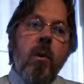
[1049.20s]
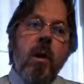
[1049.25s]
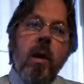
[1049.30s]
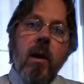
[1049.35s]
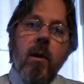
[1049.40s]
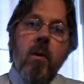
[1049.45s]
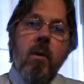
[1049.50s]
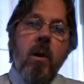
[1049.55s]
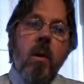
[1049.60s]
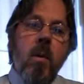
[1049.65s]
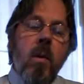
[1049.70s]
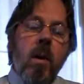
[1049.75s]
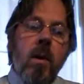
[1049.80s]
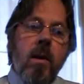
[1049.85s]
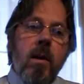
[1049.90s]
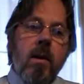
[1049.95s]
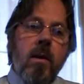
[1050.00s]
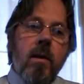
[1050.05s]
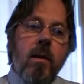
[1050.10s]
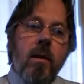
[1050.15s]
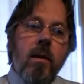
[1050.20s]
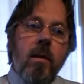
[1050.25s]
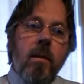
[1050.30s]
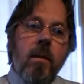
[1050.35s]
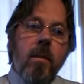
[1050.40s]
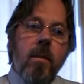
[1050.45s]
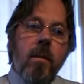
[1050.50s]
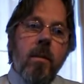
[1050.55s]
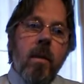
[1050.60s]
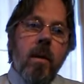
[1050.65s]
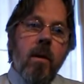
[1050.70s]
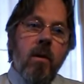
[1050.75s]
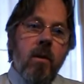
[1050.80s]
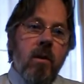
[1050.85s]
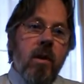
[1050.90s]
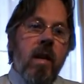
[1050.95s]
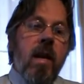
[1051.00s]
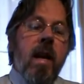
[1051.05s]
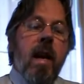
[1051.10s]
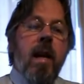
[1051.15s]
Yahuwah was,
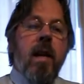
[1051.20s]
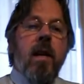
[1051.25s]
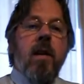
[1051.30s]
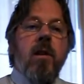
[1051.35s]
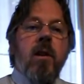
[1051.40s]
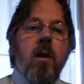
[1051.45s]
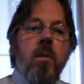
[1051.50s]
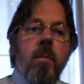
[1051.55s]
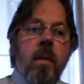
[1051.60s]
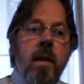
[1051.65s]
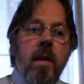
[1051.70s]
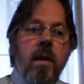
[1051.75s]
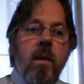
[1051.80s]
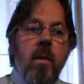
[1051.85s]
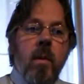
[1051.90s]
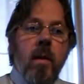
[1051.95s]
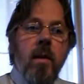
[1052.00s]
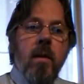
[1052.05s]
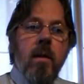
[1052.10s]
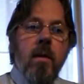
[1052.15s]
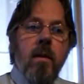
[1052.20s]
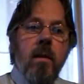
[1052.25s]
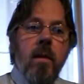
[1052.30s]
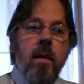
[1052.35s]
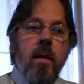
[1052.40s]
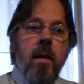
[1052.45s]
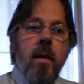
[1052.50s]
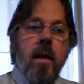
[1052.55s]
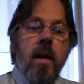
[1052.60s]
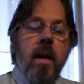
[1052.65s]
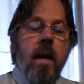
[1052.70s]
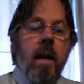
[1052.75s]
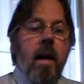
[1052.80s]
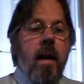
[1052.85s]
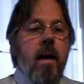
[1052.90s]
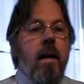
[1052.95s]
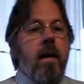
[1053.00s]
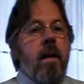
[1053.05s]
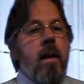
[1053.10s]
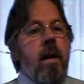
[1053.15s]
because he had his own mighty ones,
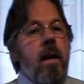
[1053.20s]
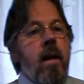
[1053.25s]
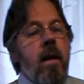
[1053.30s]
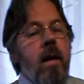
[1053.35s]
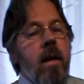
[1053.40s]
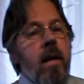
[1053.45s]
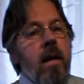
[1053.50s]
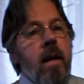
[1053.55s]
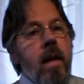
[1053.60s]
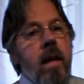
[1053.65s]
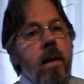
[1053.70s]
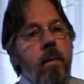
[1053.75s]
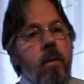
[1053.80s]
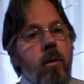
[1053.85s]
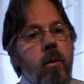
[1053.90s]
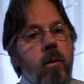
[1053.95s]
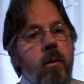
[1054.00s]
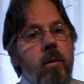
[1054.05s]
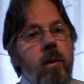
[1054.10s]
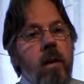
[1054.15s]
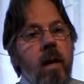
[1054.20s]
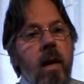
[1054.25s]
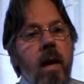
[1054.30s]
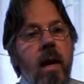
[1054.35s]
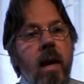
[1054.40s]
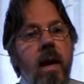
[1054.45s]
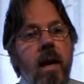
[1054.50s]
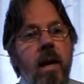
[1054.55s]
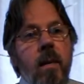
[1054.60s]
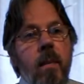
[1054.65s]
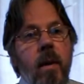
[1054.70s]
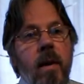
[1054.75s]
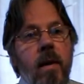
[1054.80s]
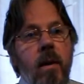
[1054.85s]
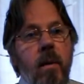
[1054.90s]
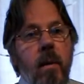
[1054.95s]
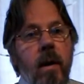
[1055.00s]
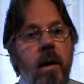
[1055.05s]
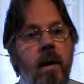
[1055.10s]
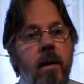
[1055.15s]
and the Hebrews had a
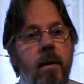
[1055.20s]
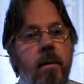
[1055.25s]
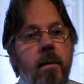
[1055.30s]
mighty one.